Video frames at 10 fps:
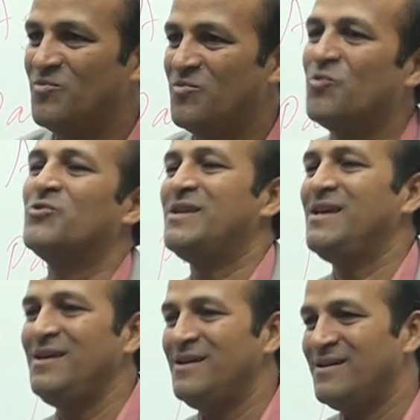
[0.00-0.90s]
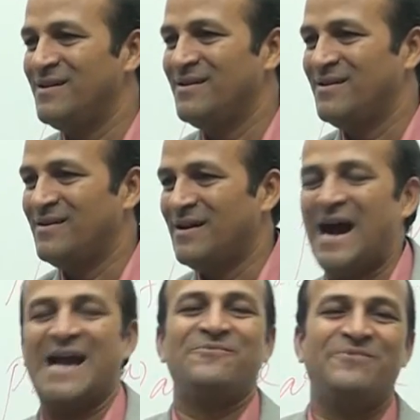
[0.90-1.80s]
only
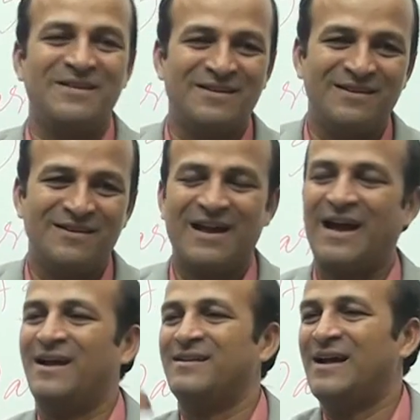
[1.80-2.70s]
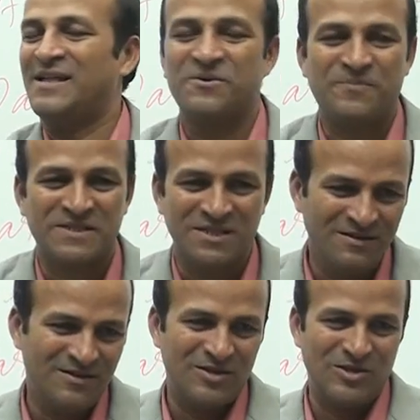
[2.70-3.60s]
I win and other person
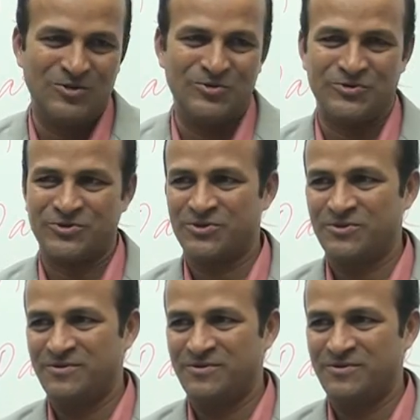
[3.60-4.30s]
lose.